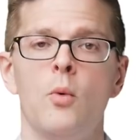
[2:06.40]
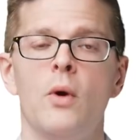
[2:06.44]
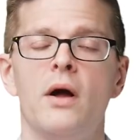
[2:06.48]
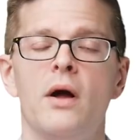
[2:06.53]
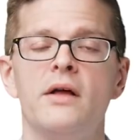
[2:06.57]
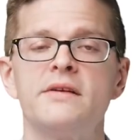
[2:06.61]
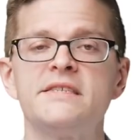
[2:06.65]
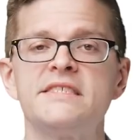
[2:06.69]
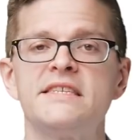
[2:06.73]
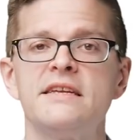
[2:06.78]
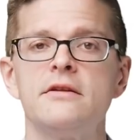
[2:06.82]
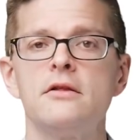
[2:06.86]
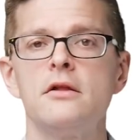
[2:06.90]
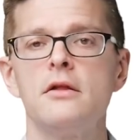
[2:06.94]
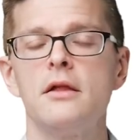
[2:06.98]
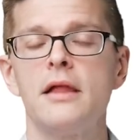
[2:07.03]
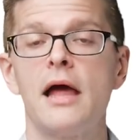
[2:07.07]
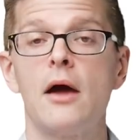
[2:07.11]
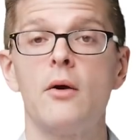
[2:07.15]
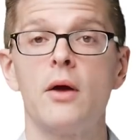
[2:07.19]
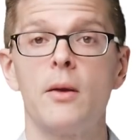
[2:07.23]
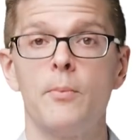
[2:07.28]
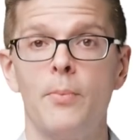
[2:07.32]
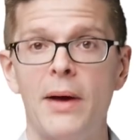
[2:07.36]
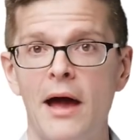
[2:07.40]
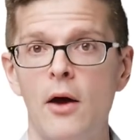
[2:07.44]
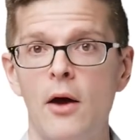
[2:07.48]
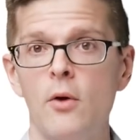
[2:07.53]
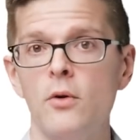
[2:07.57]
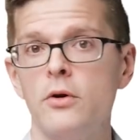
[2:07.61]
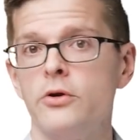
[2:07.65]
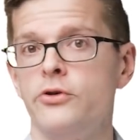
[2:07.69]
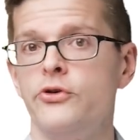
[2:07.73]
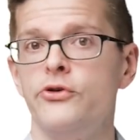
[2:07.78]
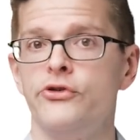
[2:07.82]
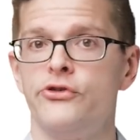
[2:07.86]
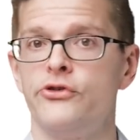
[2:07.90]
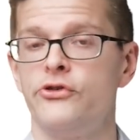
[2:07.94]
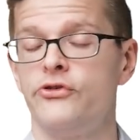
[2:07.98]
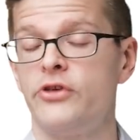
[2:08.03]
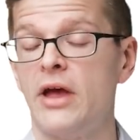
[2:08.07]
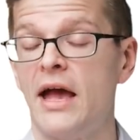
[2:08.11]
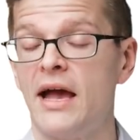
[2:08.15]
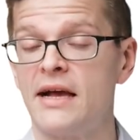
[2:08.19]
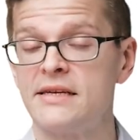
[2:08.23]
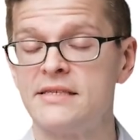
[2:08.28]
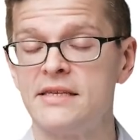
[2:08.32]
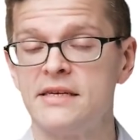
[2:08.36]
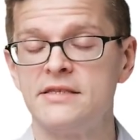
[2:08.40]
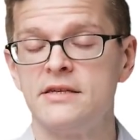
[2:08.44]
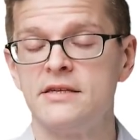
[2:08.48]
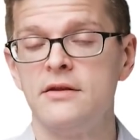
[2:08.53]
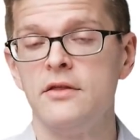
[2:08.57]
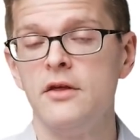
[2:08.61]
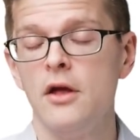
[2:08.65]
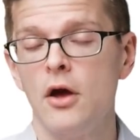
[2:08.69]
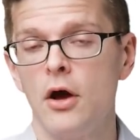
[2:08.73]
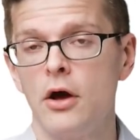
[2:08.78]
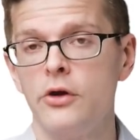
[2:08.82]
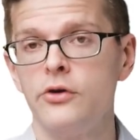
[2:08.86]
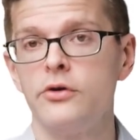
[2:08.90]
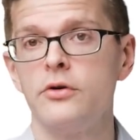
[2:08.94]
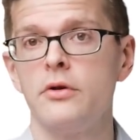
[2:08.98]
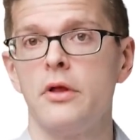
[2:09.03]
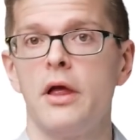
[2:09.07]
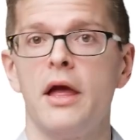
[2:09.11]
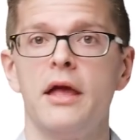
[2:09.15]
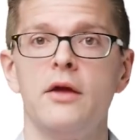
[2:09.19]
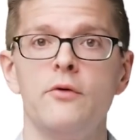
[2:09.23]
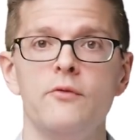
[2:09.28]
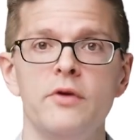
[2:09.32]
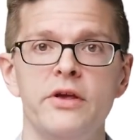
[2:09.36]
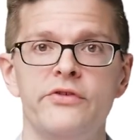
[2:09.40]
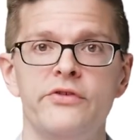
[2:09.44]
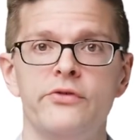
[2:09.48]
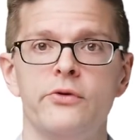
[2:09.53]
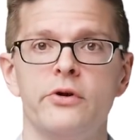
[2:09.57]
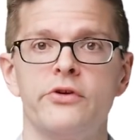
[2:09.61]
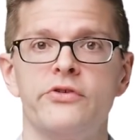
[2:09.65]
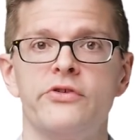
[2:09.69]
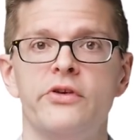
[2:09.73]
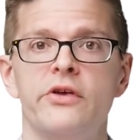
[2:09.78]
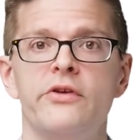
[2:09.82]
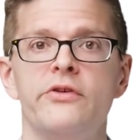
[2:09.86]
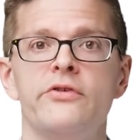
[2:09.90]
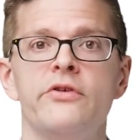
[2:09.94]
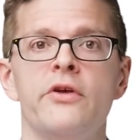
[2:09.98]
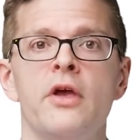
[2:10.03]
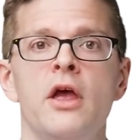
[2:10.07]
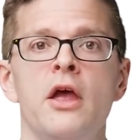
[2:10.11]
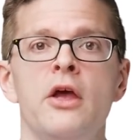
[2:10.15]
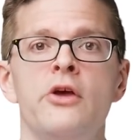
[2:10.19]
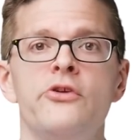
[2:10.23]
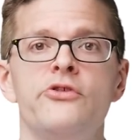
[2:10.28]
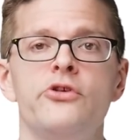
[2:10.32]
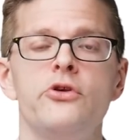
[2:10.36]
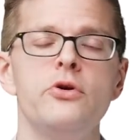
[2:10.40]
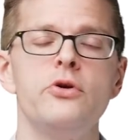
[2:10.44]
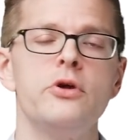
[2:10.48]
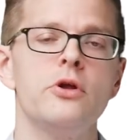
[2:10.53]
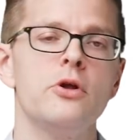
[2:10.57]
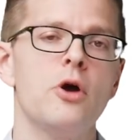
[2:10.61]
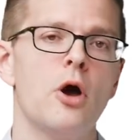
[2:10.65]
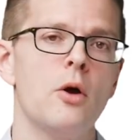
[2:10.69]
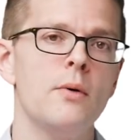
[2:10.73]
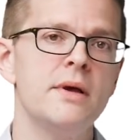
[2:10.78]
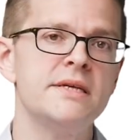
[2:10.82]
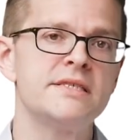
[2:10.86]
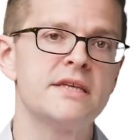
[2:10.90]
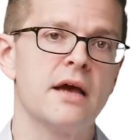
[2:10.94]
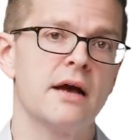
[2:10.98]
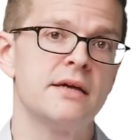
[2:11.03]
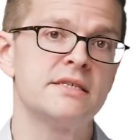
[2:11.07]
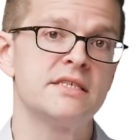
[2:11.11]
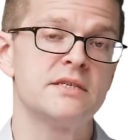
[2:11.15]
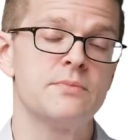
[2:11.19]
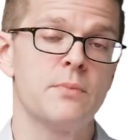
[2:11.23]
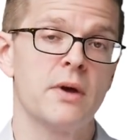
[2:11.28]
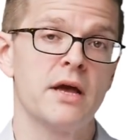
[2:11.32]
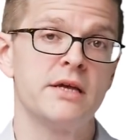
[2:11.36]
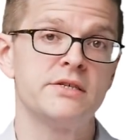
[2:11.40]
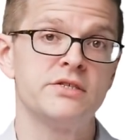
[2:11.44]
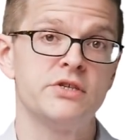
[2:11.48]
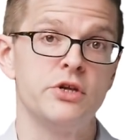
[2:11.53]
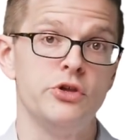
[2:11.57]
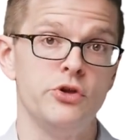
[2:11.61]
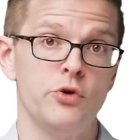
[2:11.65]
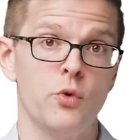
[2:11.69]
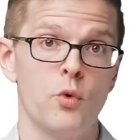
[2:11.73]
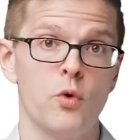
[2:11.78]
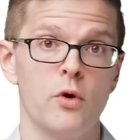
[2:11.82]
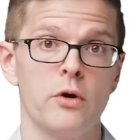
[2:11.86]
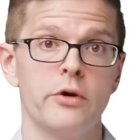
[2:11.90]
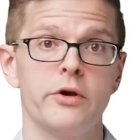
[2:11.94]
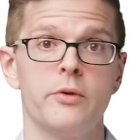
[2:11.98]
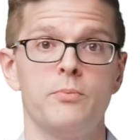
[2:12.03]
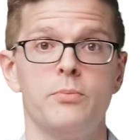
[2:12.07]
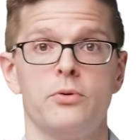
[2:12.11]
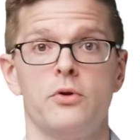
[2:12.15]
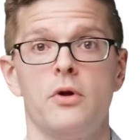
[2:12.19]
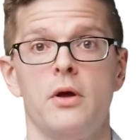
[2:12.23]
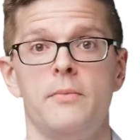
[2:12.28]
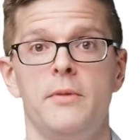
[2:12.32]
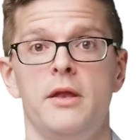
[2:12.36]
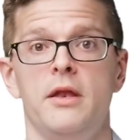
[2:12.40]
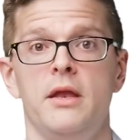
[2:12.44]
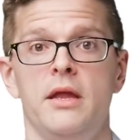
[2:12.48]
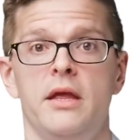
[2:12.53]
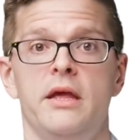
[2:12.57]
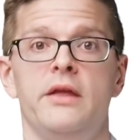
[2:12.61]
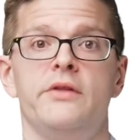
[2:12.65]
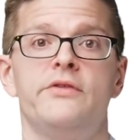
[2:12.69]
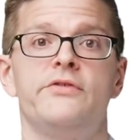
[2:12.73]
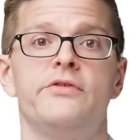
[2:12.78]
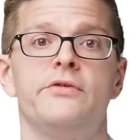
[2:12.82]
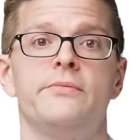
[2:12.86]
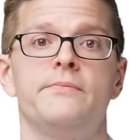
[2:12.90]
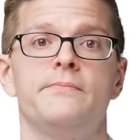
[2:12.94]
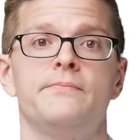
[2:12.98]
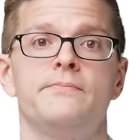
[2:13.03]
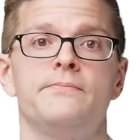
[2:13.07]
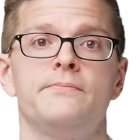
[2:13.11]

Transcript: while still allowing power users access to the underlying resources, so you can always customize to your deployment needs